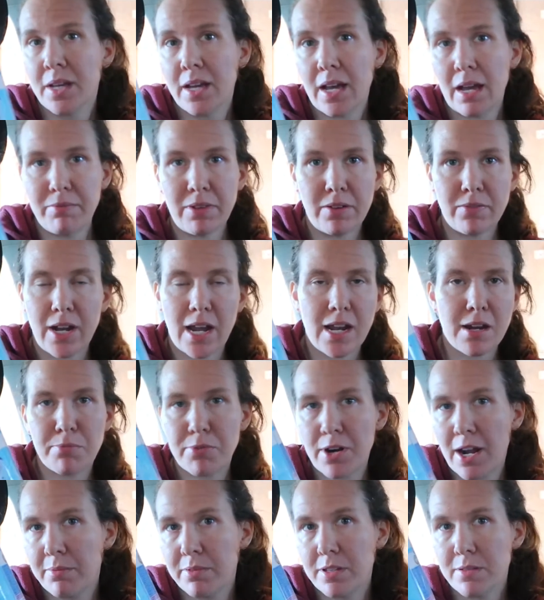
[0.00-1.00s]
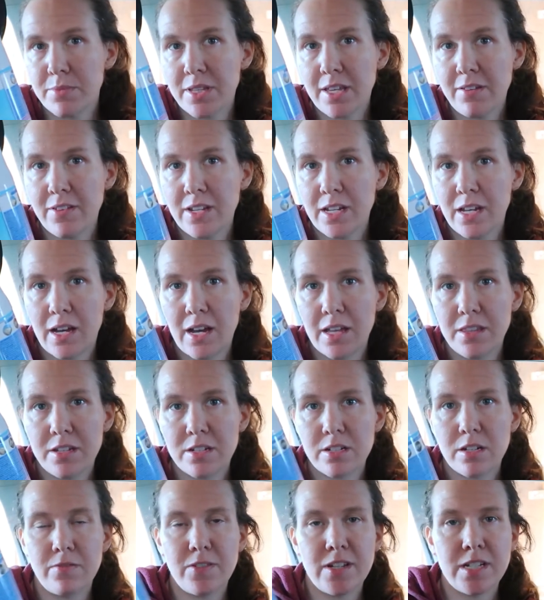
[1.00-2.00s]
I've never had a problem leaving it on the
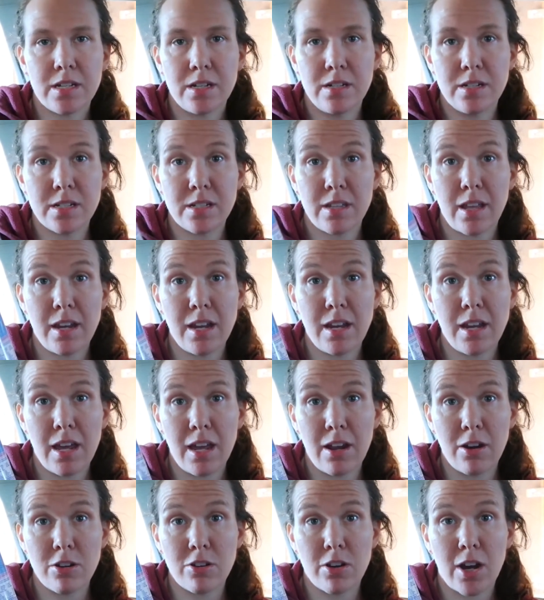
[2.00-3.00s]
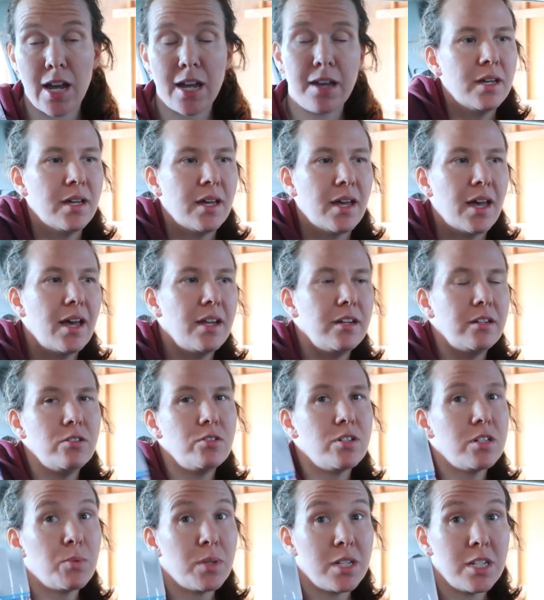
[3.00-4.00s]
surface and just letting it air dry. And you
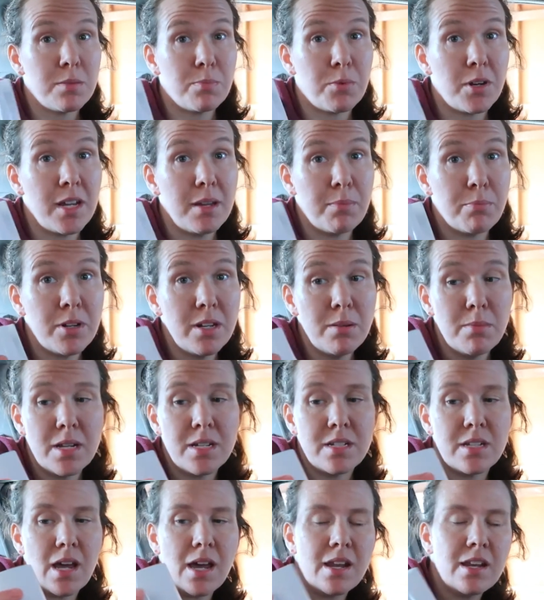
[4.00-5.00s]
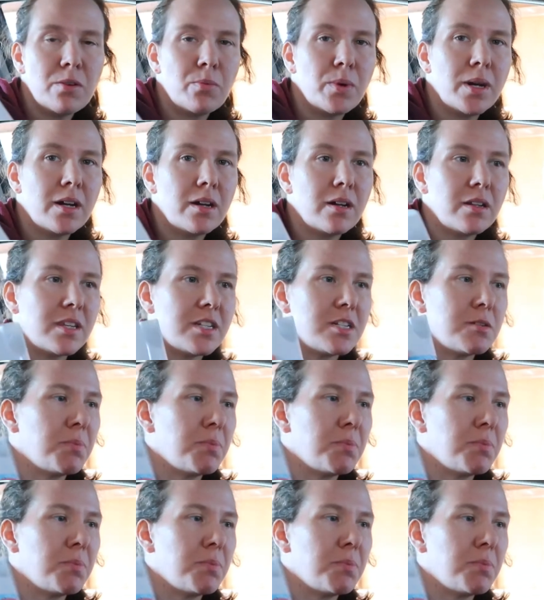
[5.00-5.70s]
just want to spray it pretty much anywhere that's